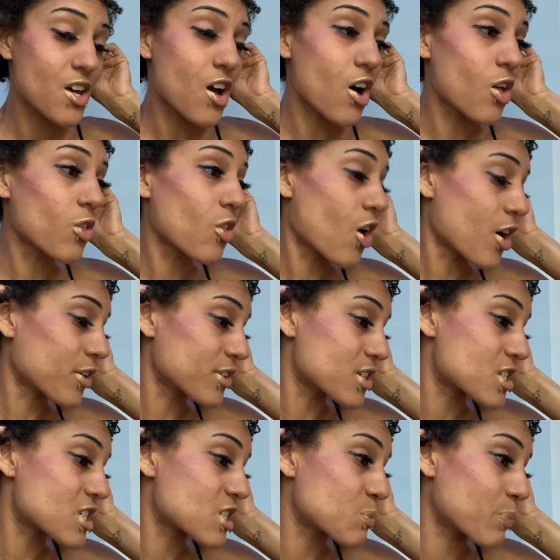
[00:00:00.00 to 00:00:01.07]
along the
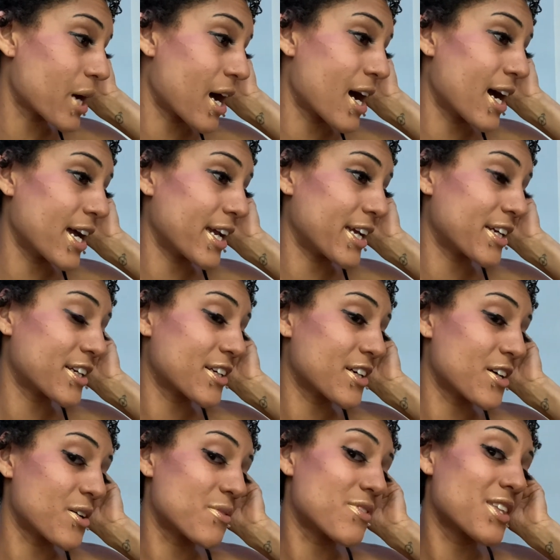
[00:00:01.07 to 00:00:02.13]
spine
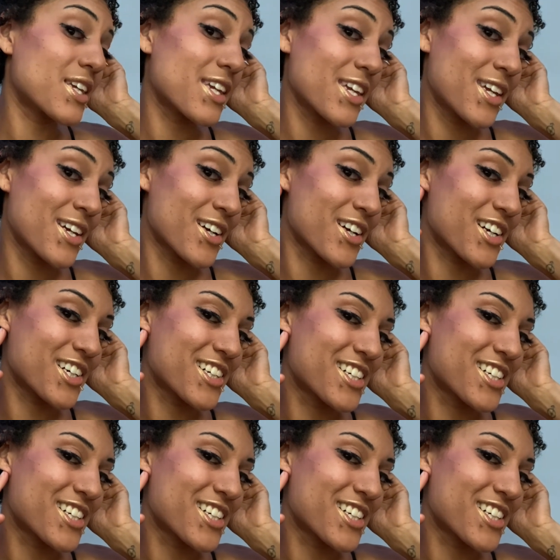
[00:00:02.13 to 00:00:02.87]
of the ear.